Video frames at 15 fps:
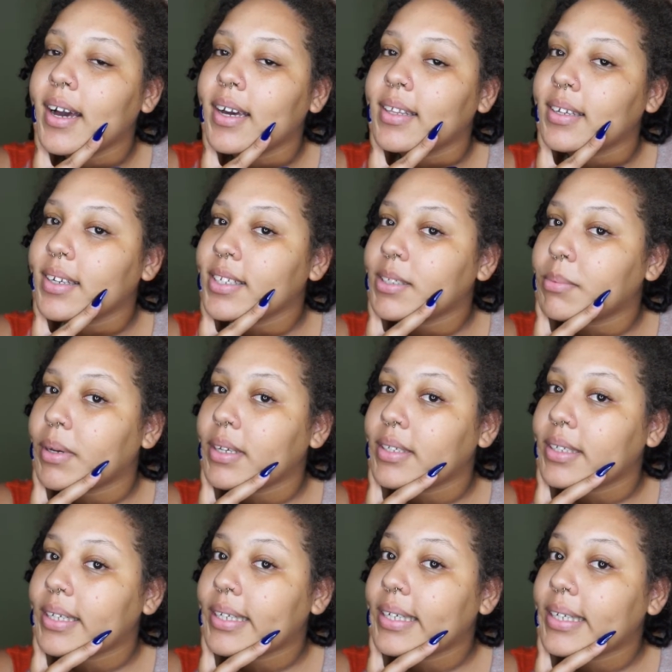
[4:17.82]
I think that's
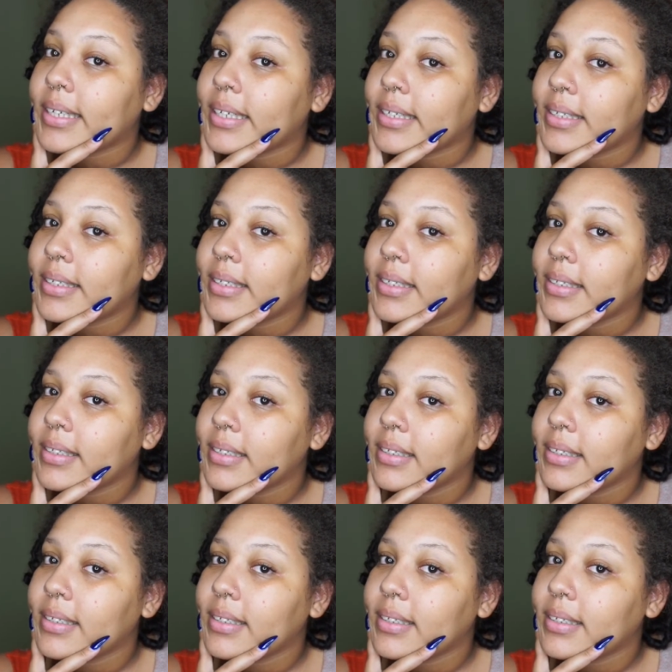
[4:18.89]
basically it.